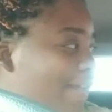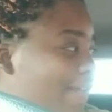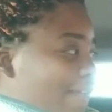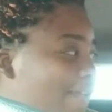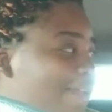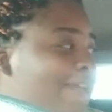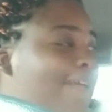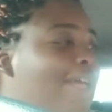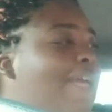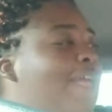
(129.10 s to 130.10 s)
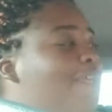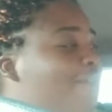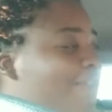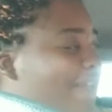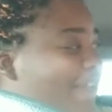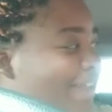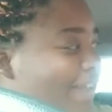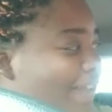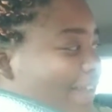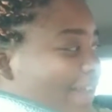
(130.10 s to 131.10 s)
You did not pee. You see?
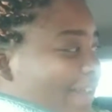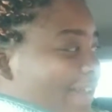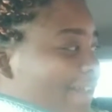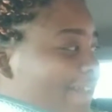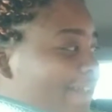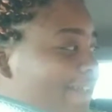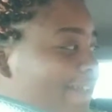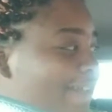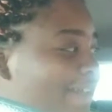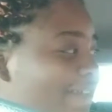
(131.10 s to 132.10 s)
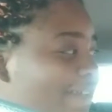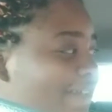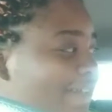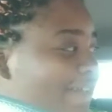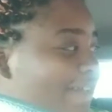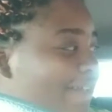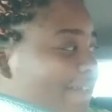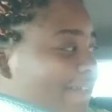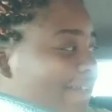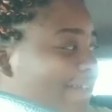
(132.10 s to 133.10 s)
So you got out
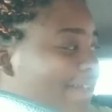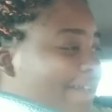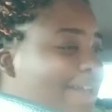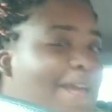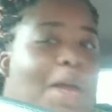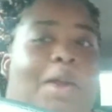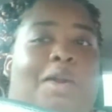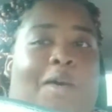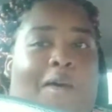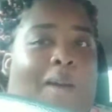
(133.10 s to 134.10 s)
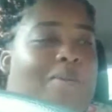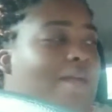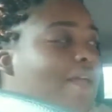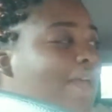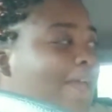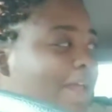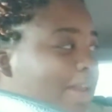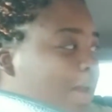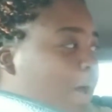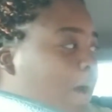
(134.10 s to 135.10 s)
of the car and peed? No, I peed While
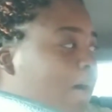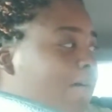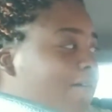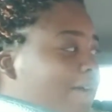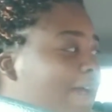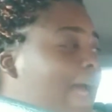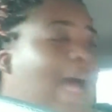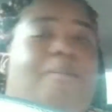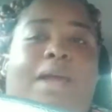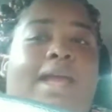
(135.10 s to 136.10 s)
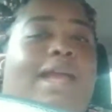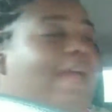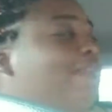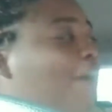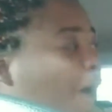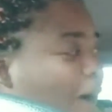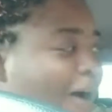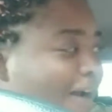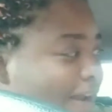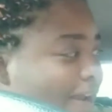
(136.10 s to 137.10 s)
in, I the, car. In the I peed in the
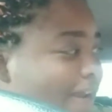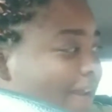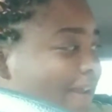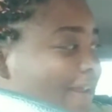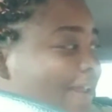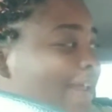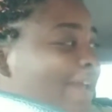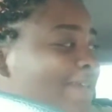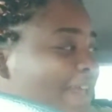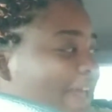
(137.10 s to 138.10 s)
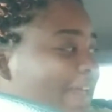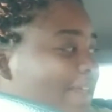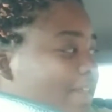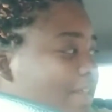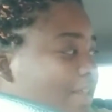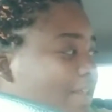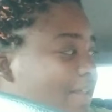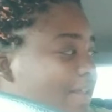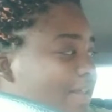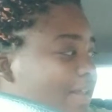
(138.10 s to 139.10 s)
car. While I was in the stove? Yes.
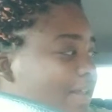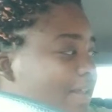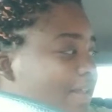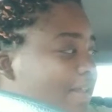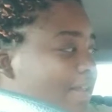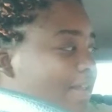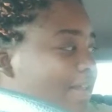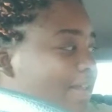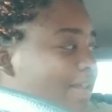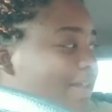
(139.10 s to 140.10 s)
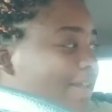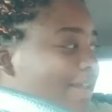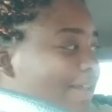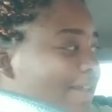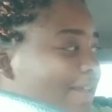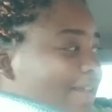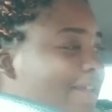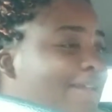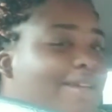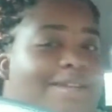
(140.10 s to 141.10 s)
Auntie.
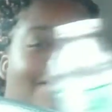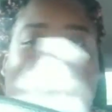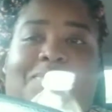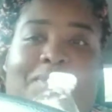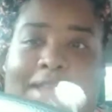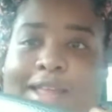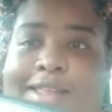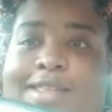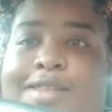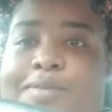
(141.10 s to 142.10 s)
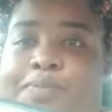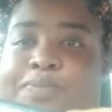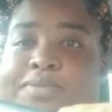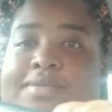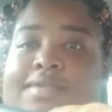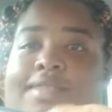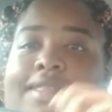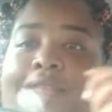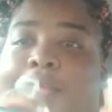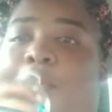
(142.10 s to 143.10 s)
Yes. You
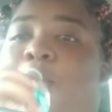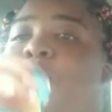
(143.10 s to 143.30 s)
better not